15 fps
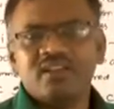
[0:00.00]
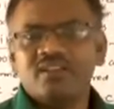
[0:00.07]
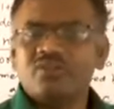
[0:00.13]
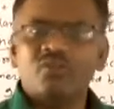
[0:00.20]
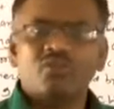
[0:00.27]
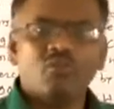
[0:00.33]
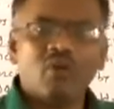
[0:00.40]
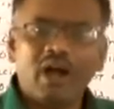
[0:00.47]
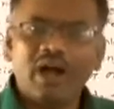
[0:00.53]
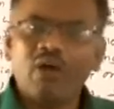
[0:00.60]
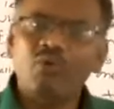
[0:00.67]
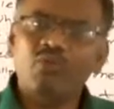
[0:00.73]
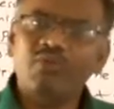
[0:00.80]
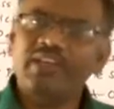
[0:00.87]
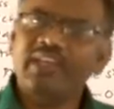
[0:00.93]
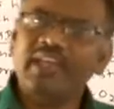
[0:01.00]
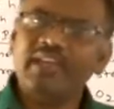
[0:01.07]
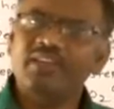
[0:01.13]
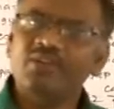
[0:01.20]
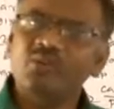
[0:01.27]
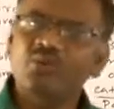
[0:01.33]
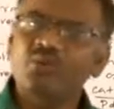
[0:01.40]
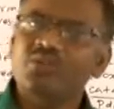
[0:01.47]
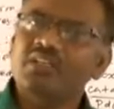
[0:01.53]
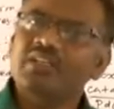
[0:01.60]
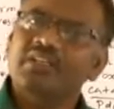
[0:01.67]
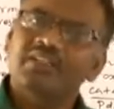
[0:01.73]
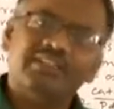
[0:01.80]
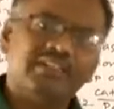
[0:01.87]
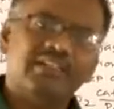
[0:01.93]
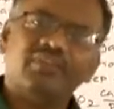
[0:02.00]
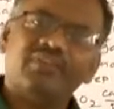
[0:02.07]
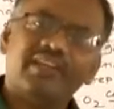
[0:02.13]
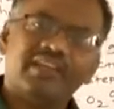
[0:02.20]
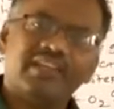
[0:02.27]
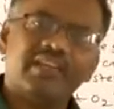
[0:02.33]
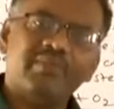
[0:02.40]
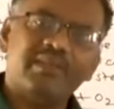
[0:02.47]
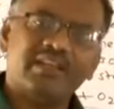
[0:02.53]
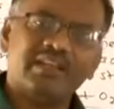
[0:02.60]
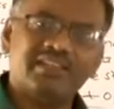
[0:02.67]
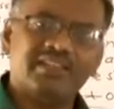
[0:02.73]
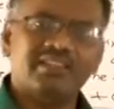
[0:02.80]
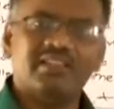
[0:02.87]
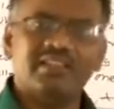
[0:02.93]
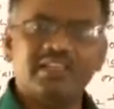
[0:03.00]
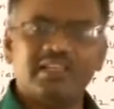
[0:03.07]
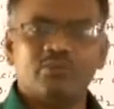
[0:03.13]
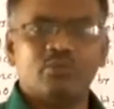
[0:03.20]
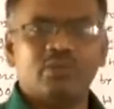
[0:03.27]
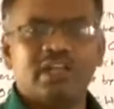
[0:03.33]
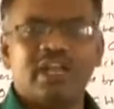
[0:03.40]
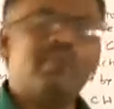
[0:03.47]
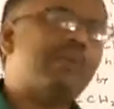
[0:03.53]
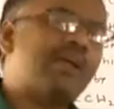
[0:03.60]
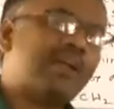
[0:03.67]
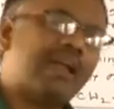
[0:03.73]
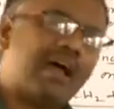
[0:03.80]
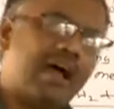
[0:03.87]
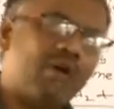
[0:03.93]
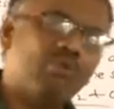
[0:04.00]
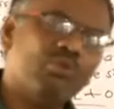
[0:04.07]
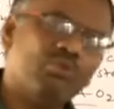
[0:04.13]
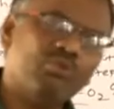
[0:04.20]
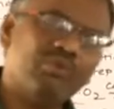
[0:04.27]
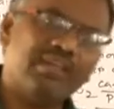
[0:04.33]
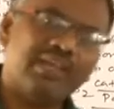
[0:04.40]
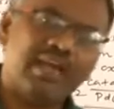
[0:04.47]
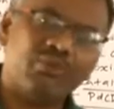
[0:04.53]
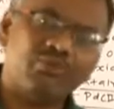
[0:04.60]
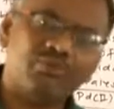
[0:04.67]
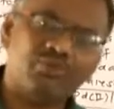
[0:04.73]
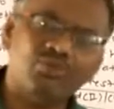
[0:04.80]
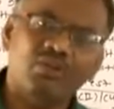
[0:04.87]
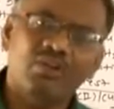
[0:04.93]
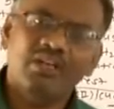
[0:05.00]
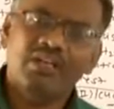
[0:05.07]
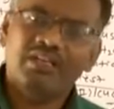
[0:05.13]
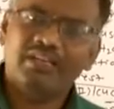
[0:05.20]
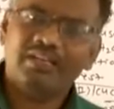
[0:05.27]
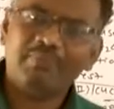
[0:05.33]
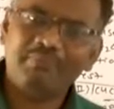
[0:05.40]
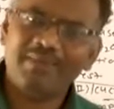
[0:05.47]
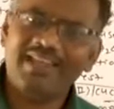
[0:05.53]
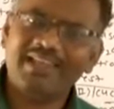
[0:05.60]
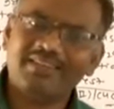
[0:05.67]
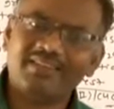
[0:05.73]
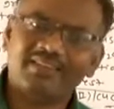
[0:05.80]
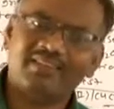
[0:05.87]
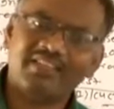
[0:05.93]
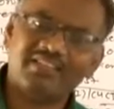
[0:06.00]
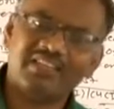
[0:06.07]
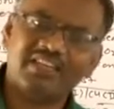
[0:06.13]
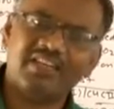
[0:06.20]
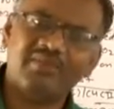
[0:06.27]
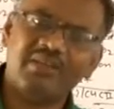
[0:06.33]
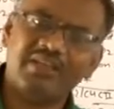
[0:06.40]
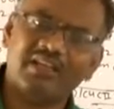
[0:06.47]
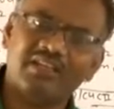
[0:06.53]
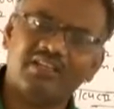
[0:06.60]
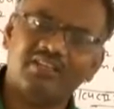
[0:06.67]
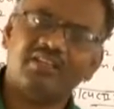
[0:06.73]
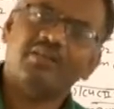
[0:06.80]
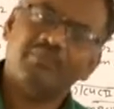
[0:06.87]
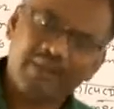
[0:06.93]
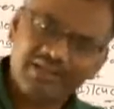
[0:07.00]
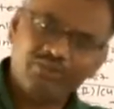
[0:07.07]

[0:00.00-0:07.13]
So, how we can use the different chemicals in the day to day life, and how we have to replace such a chemicals by